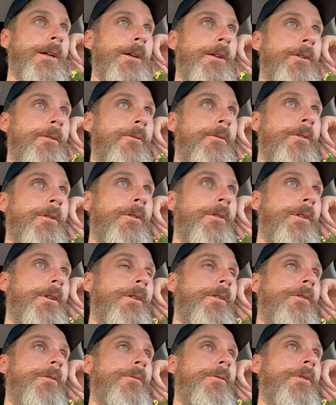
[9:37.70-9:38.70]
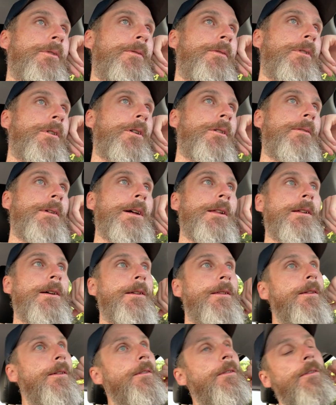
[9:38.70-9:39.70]
get an order that goes real far away
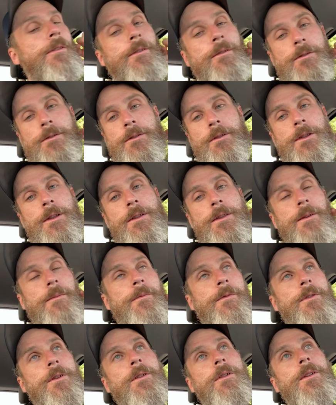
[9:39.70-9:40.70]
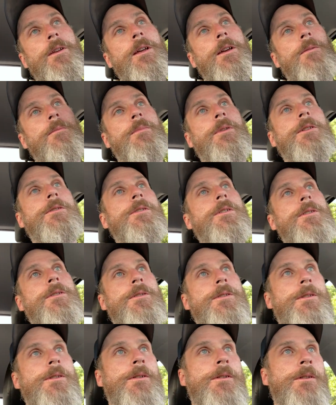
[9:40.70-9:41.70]
like this, unless I'm feeling
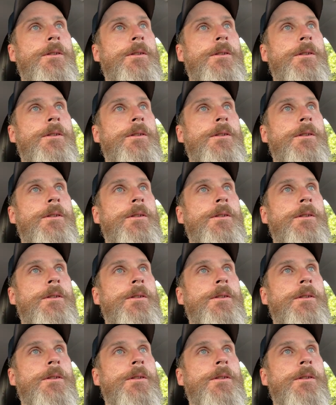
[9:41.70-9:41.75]
ambitious,